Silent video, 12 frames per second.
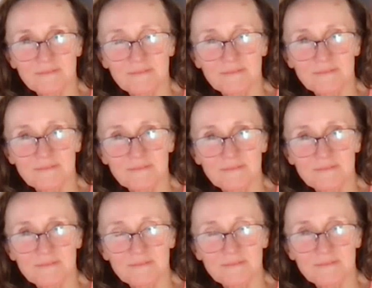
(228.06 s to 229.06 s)

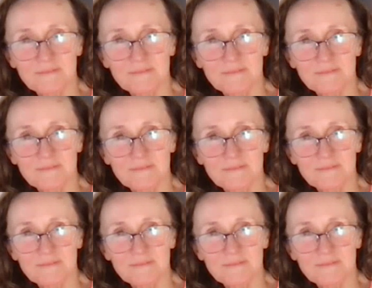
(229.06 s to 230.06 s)

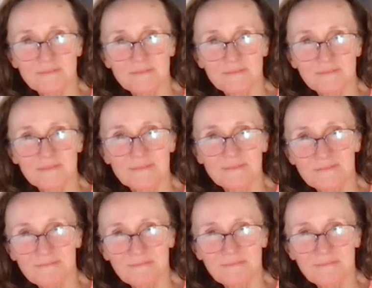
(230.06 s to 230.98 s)
(not speaking)